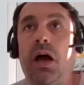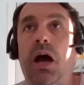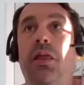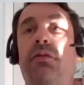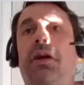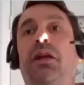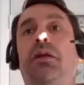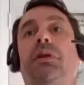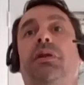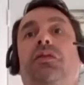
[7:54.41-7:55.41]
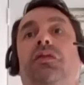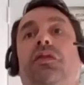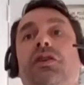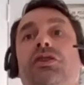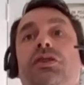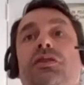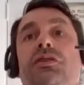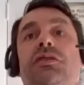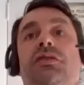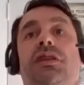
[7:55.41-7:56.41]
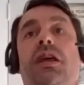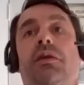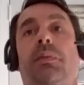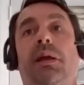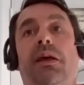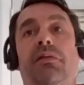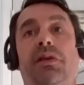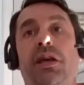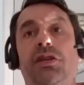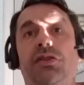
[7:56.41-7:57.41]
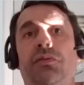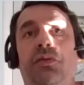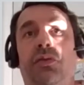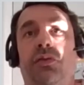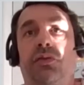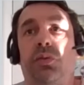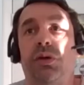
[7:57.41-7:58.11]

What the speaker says: Other elements such as sustainable aviation fuels,